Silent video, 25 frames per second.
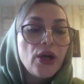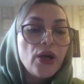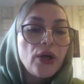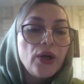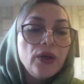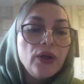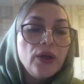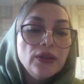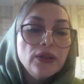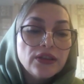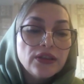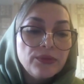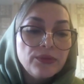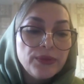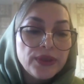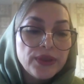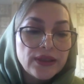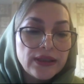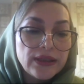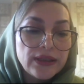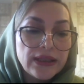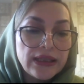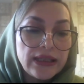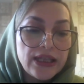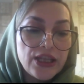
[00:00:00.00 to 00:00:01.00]

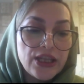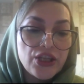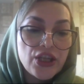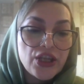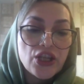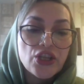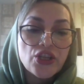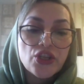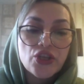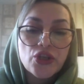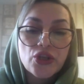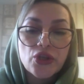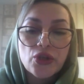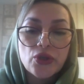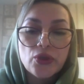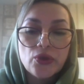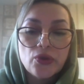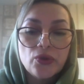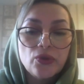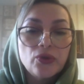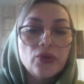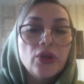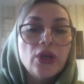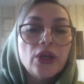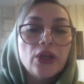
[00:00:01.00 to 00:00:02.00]
ultimately leading
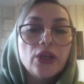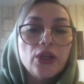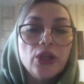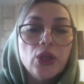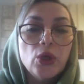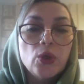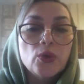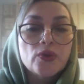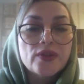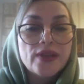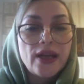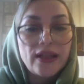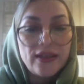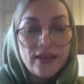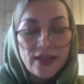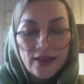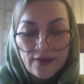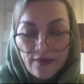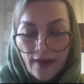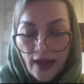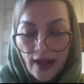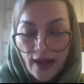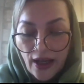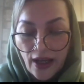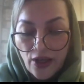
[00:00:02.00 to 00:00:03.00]
to low
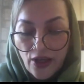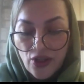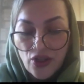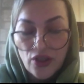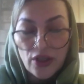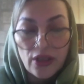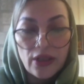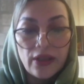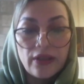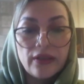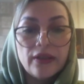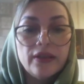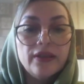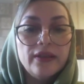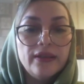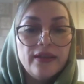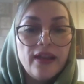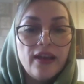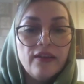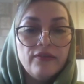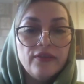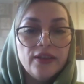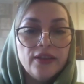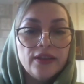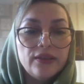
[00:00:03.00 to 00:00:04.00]
satisfaction
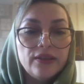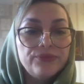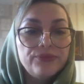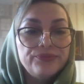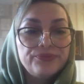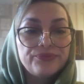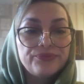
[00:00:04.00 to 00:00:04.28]
level.